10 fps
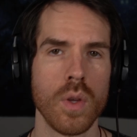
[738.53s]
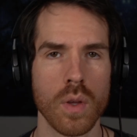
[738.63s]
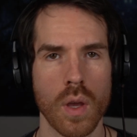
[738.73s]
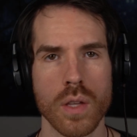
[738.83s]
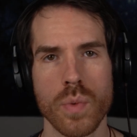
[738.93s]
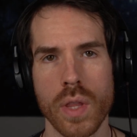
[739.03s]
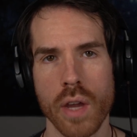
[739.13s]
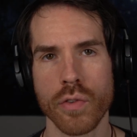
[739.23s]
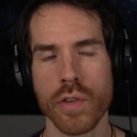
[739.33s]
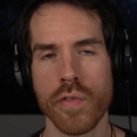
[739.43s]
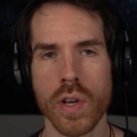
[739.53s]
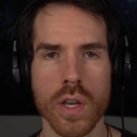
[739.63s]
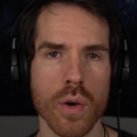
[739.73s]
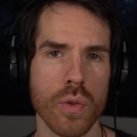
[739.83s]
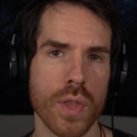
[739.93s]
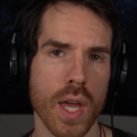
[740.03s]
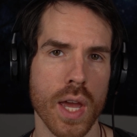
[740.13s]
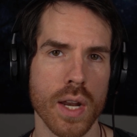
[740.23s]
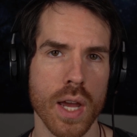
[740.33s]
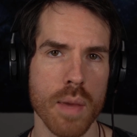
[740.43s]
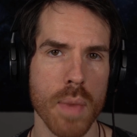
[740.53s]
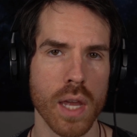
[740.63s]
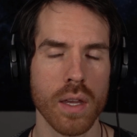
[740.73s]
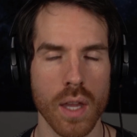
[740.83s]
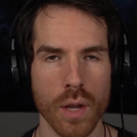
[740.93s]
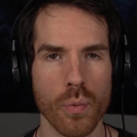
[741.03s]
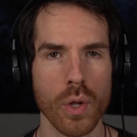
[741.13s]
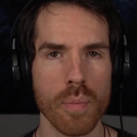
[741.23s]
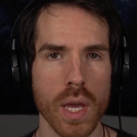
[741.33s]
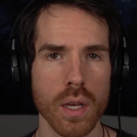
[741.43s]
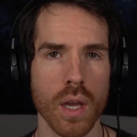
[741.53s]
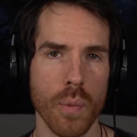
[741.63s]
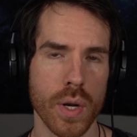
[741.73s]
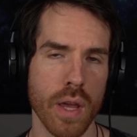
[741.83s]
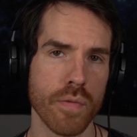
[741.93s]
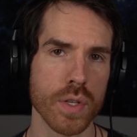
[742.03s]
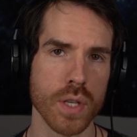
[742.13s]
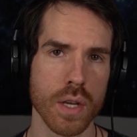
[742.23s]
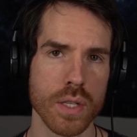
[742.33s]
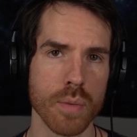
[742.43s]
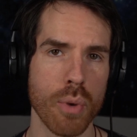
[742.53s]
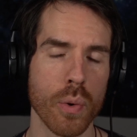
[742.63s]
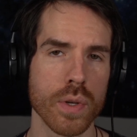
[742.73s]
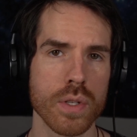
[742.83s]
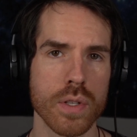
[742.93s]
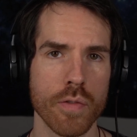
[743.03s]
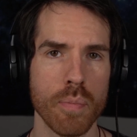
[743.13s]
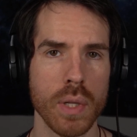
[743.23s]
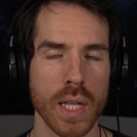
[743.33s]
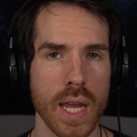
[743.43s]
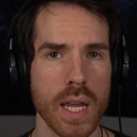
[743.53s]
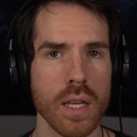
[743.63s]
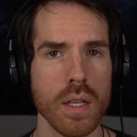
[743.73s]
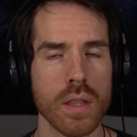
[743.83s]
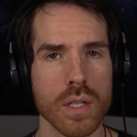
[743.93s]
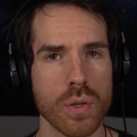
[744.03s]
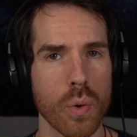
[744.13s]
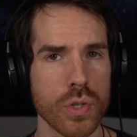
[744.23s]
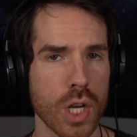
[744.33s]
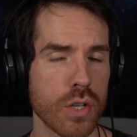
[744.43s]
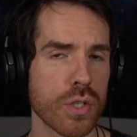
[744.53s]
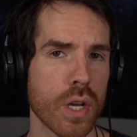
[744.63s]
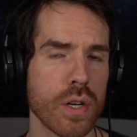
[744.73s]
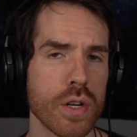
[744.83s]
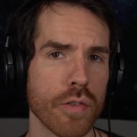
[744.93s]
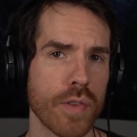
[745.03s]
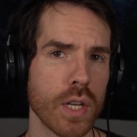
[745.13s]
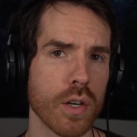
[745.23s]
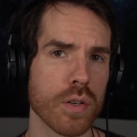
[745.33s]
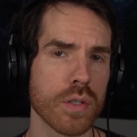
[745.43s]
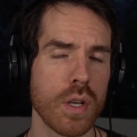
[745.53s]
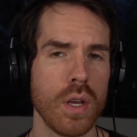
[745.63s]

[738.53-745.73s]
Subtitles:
As with every video that I make and will make, I want to emphasize the importance of playing these chord changes under your fingers.